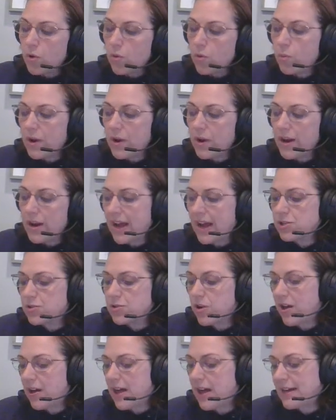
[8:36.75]
When I
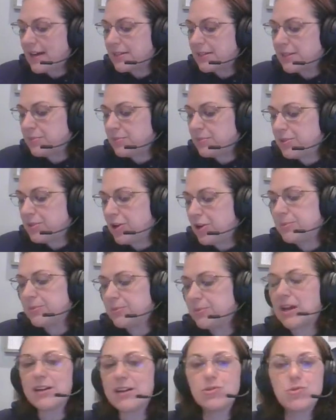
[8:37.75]
draw asymptotes,
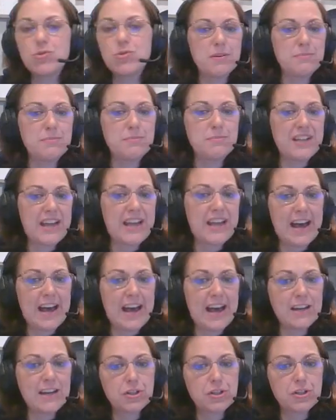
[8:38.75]
I draw them
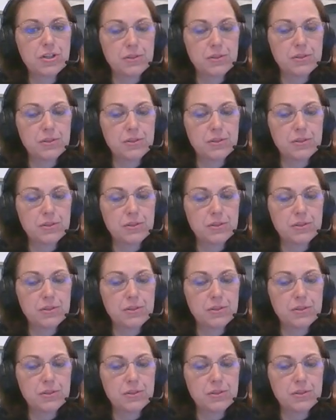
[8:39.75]
dashed,